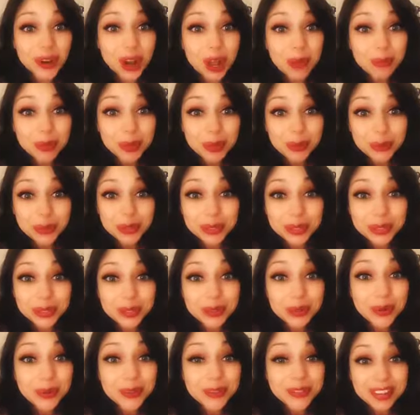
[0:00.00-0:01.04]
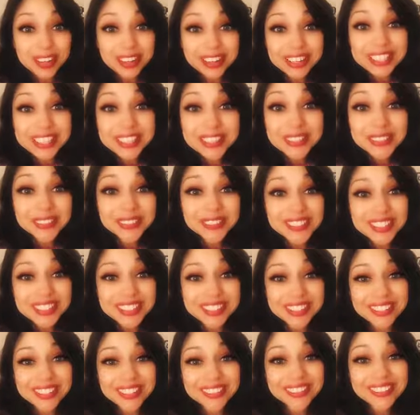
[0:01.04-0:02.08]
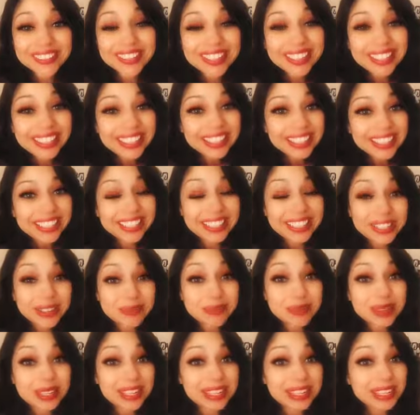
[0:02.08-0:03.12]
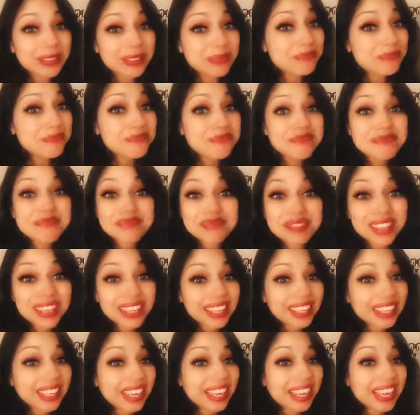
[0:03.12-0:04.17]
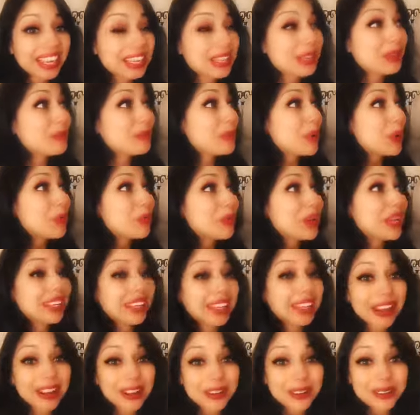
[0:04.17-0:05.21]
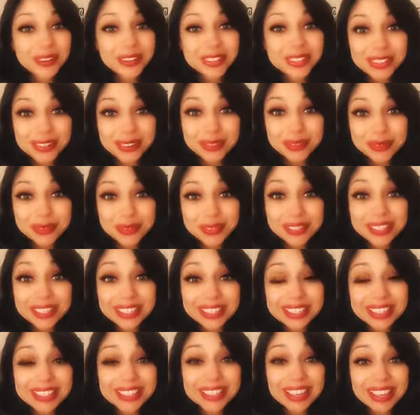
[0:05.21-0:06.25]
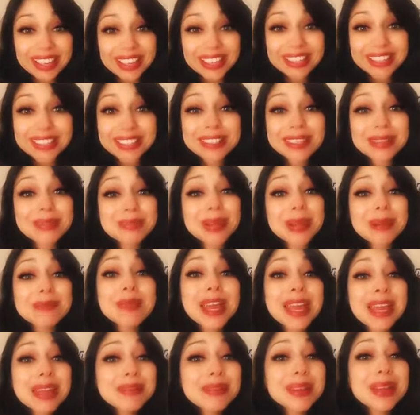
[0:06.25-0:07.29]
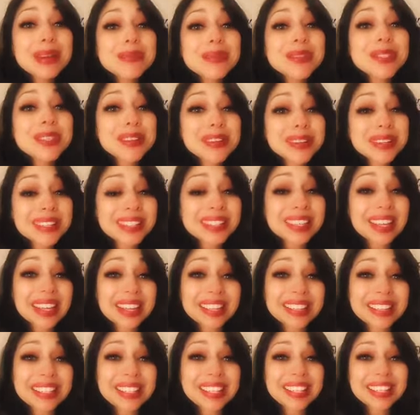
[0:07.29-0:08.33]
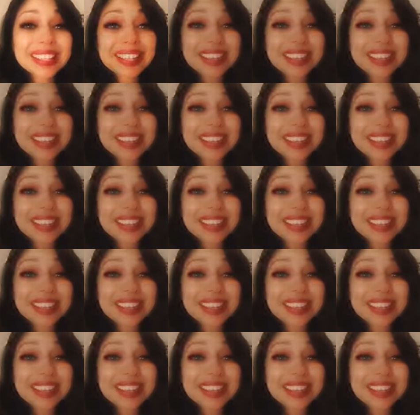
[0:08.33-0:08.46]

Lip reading: dropping really low very soon, so it could be any moment now. So I'm really excited to see my baby. I'm so excited to see